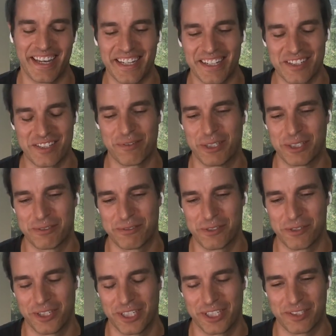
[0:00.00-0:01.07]
thank you so much for
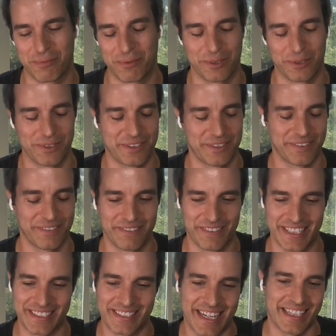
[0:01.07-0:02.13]
joining us bruce
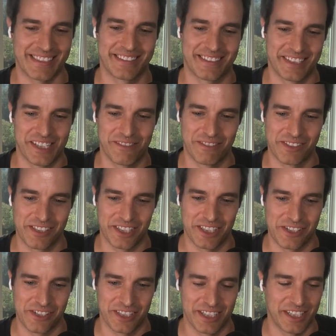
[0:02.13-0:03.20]
fantastic
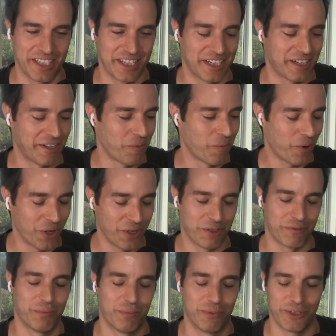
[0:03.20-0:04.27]
conversation and a
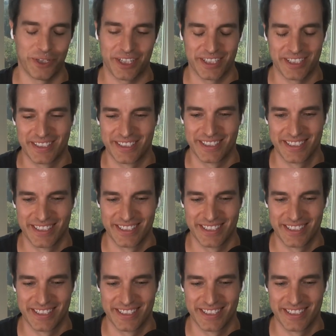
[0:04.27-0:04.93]
wonderful book